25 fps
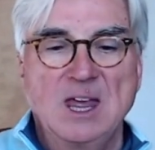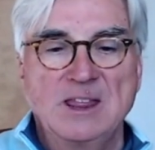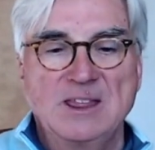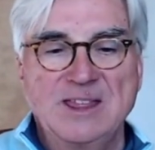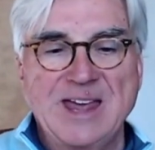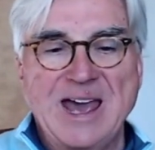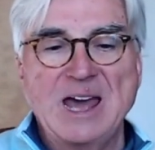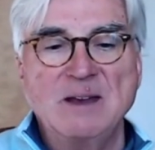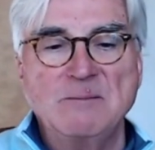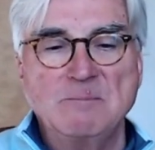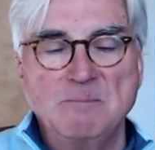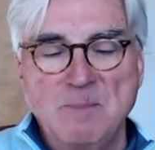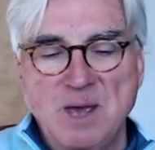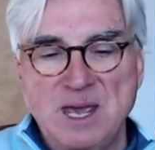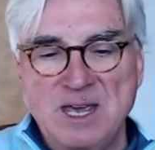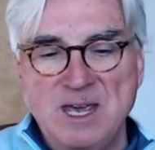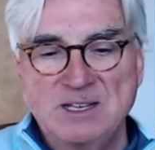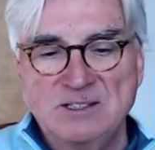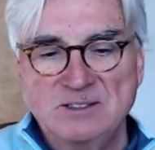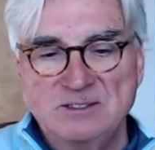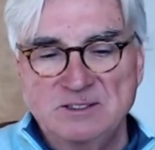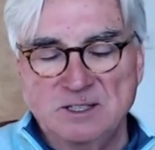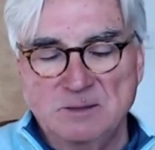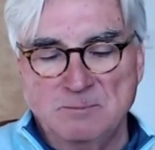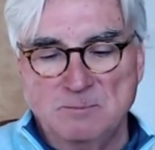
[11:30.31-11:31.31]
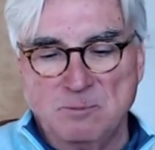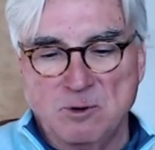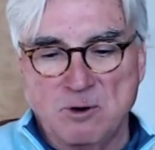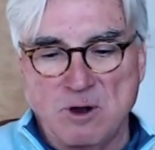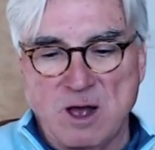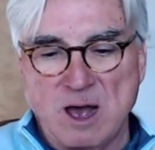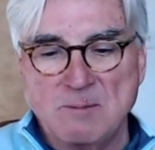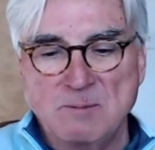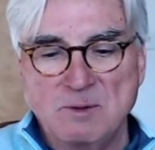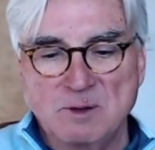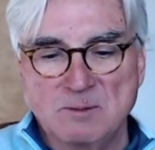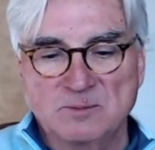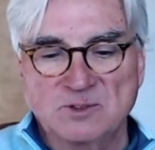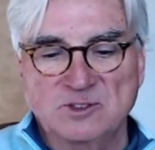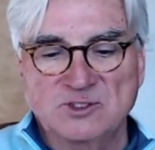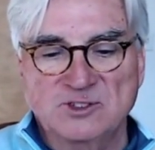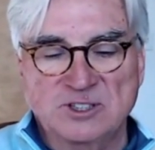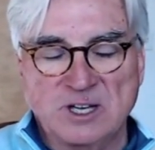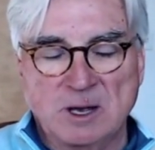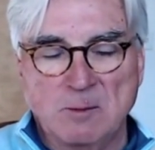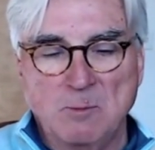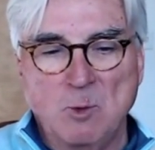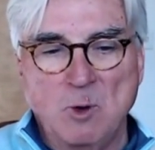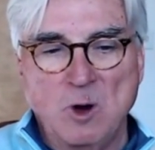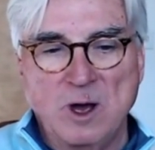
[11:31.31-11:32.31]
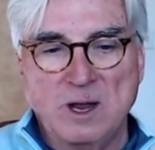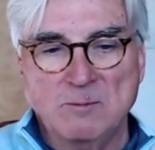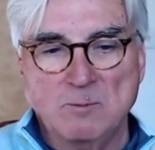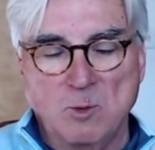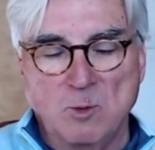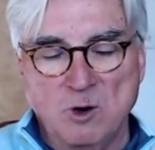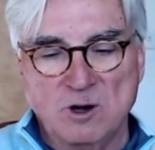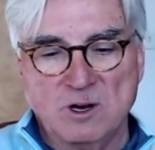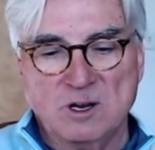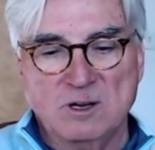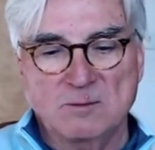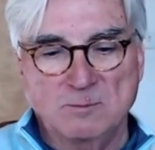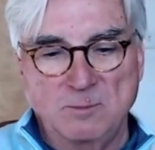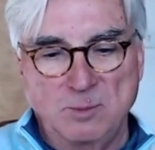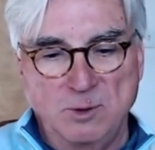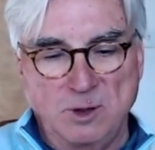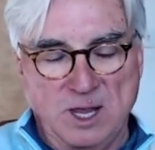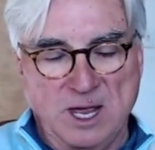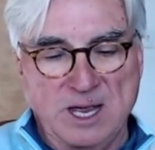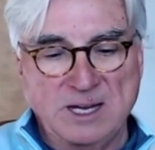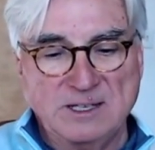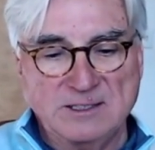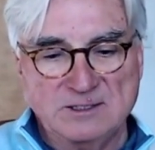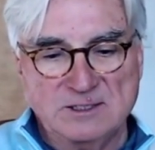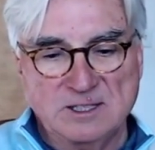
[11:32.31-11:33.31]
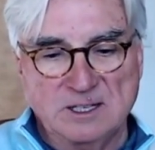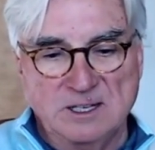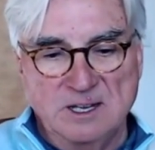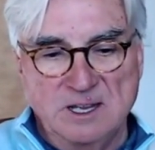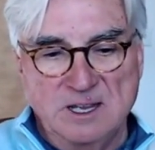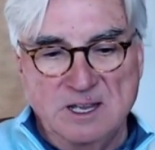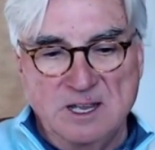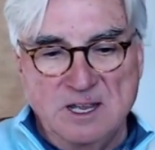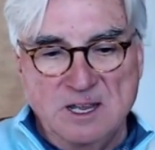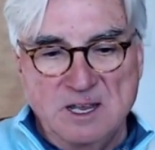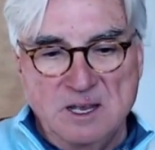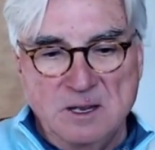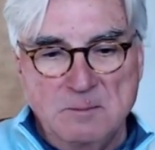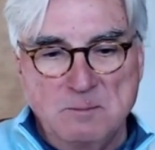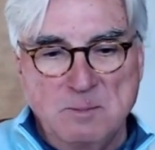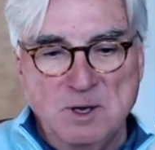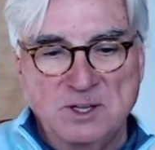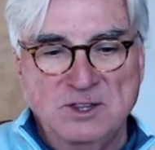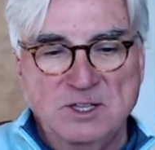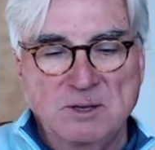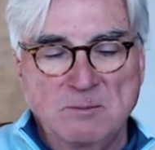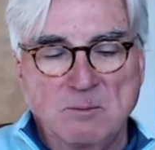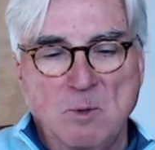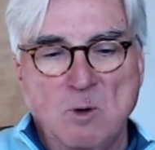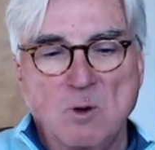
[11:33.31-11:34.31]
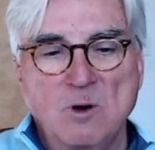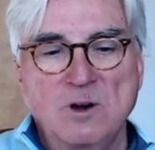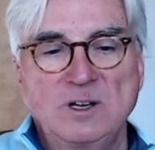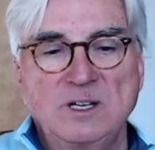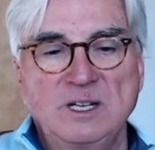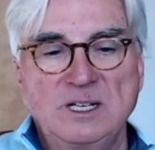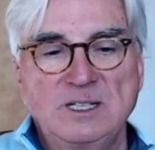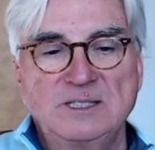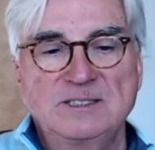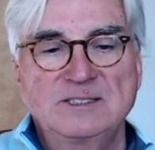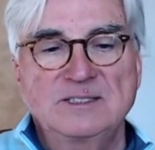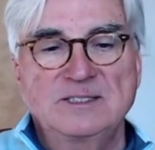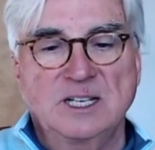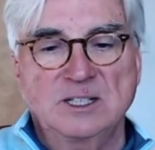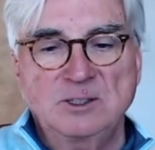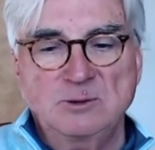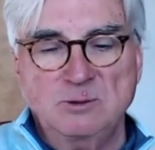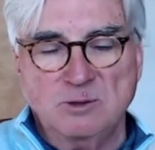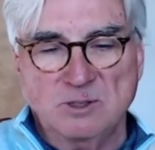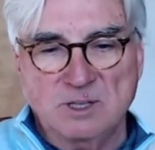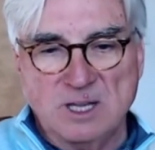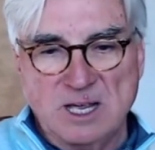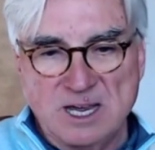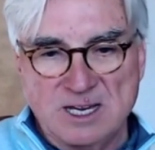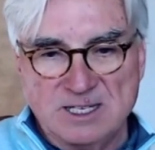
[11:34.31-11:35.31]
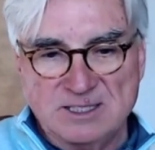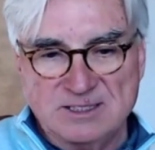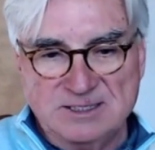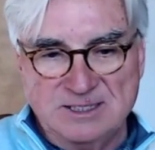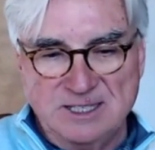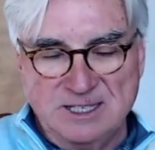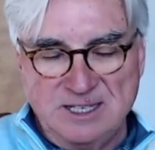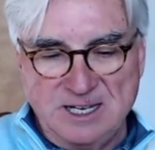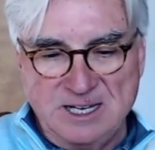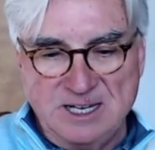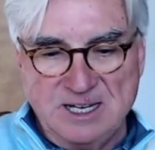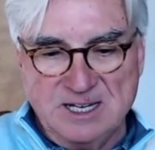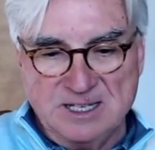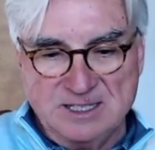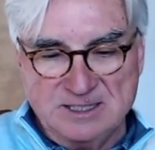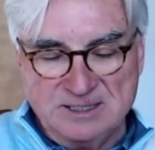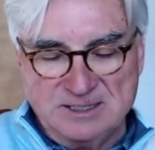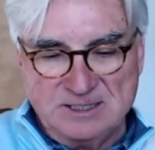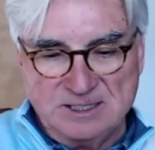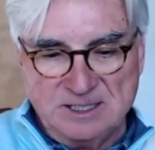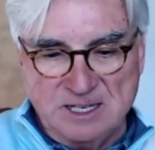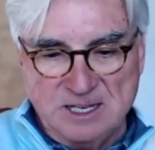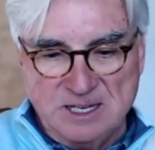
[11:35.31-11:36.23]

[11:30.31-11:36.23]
that makes the problem somewhat more complex but the more decentralized it is